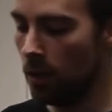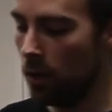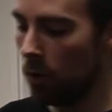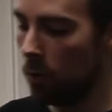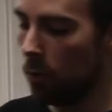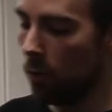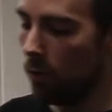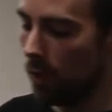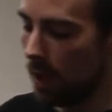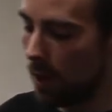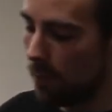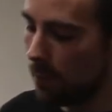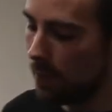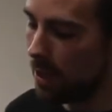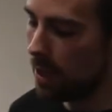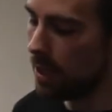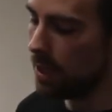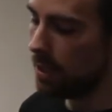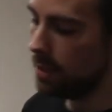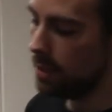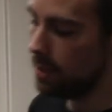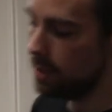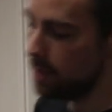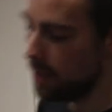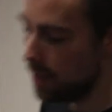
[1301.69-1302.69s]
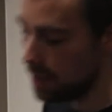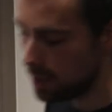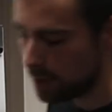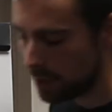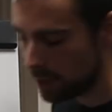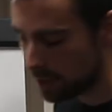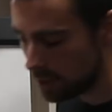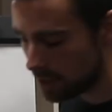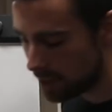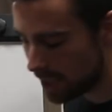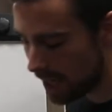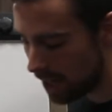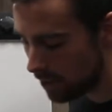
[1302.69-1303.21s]
What that means is that
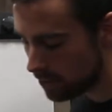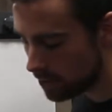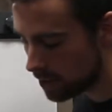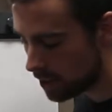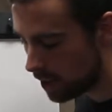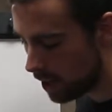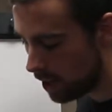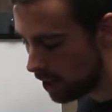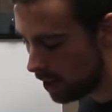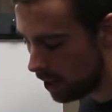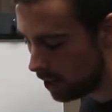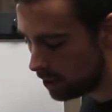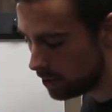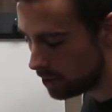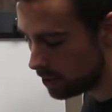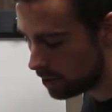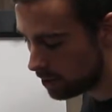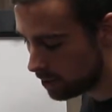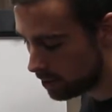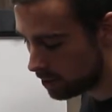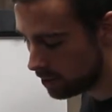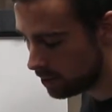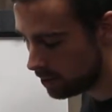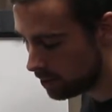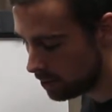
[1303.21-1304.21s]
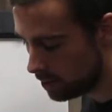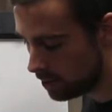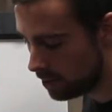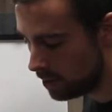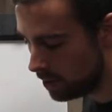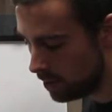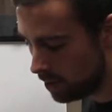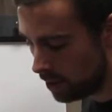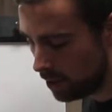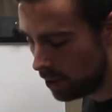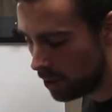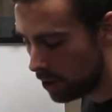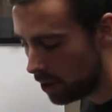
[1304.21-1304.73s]
south's cards
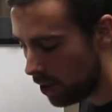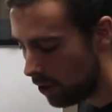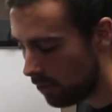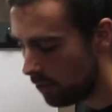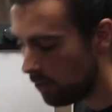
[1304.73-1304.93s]
go